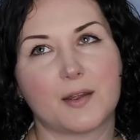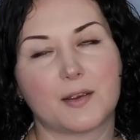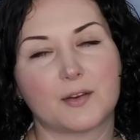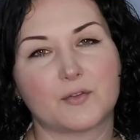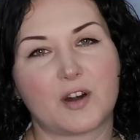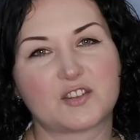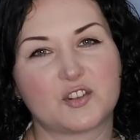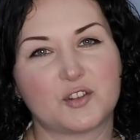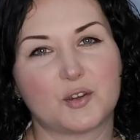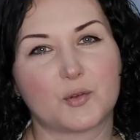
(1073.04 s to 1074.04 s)

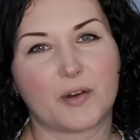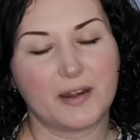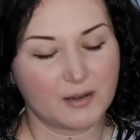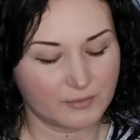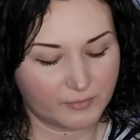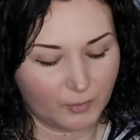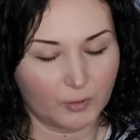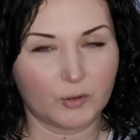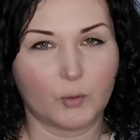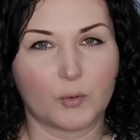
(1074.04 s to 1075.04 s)
Russian Ukrainian
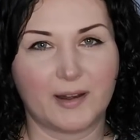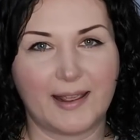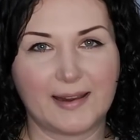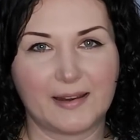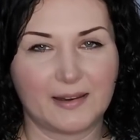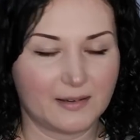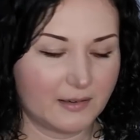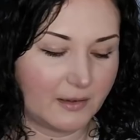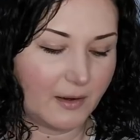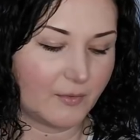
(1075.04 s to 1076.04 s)
folklore lady,
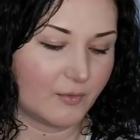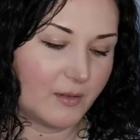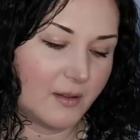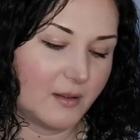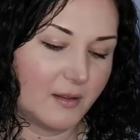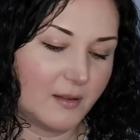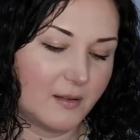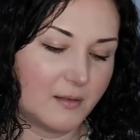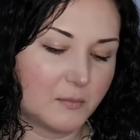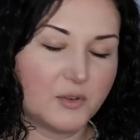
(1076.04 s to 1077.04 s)
you know,
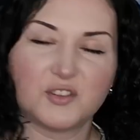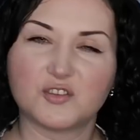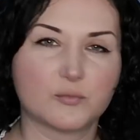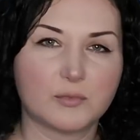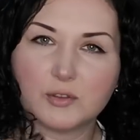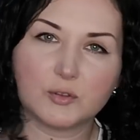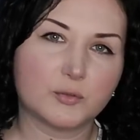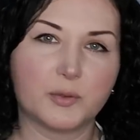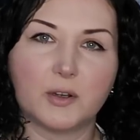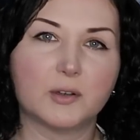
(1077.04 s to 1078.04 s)
which
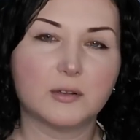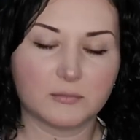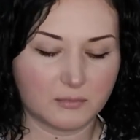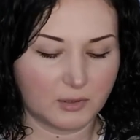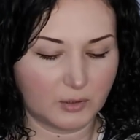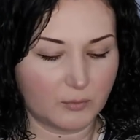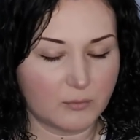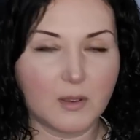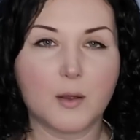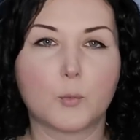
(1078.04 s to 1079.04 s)
could be a look, you know.
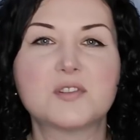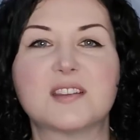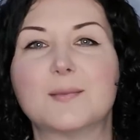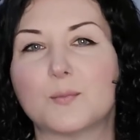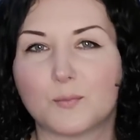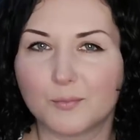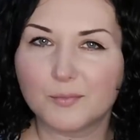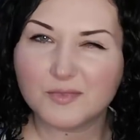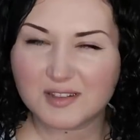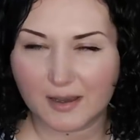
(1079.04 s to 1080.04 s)
We'll see
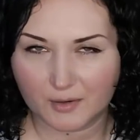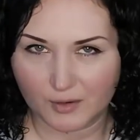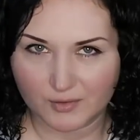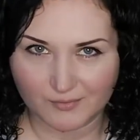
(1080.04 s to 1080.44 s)
how it goes.